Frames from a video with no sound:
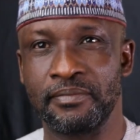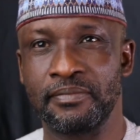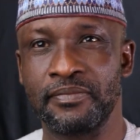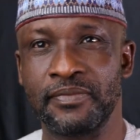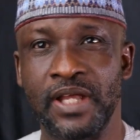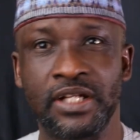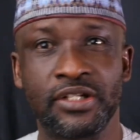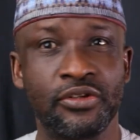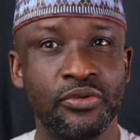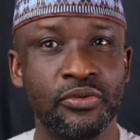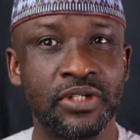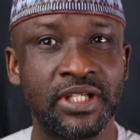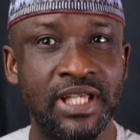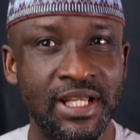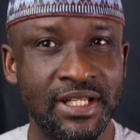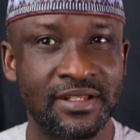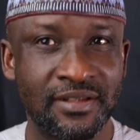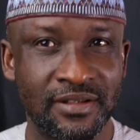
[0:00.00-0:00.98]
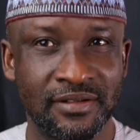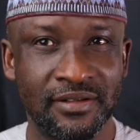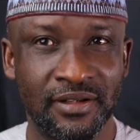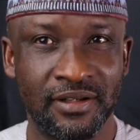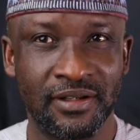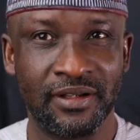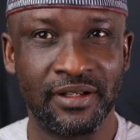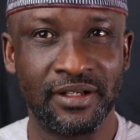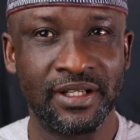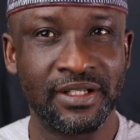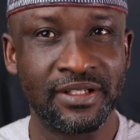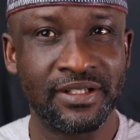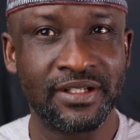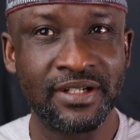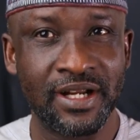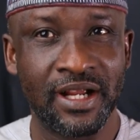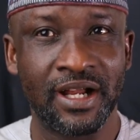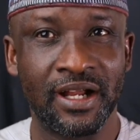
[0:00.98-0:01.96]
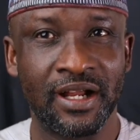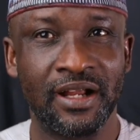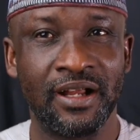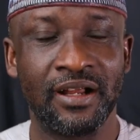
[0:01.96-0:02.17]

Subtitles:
that you get Nigeria